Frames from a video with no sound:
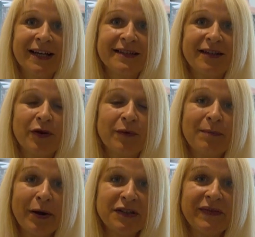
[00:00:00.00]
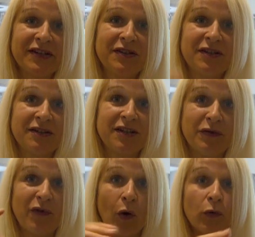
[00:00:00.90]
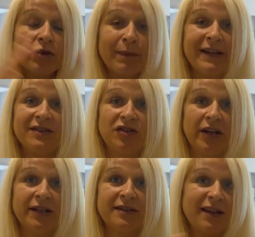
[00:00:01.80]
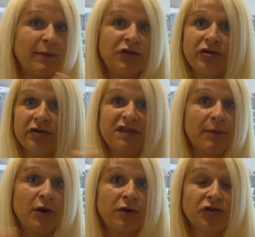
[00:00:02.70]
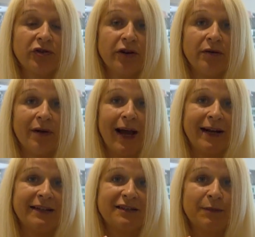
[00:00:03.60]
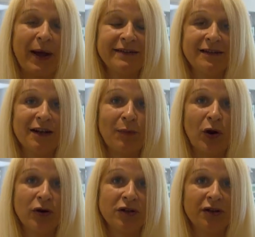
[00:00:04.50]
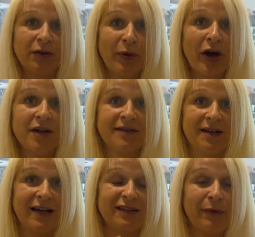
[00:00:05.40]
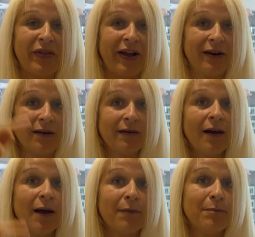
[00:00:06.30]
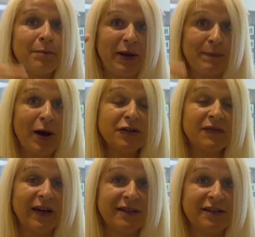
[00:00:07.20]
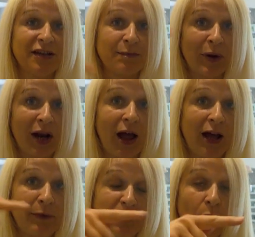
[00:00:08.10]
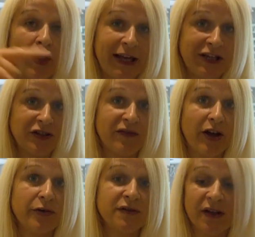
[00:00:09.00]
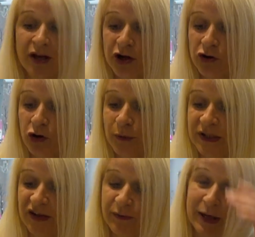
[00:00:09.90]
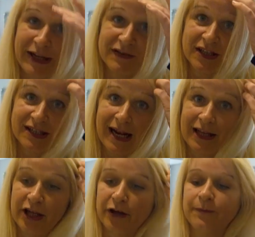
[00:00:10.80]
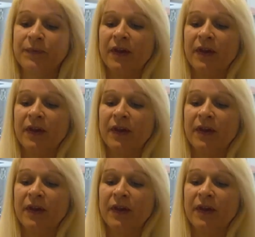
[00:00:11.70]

So your motivation, so you've got all the messages, some are true, some are not true, and it's dependent upon the person as to whether they're going to be motivated to comply with what each of those normative beliefs are telling you.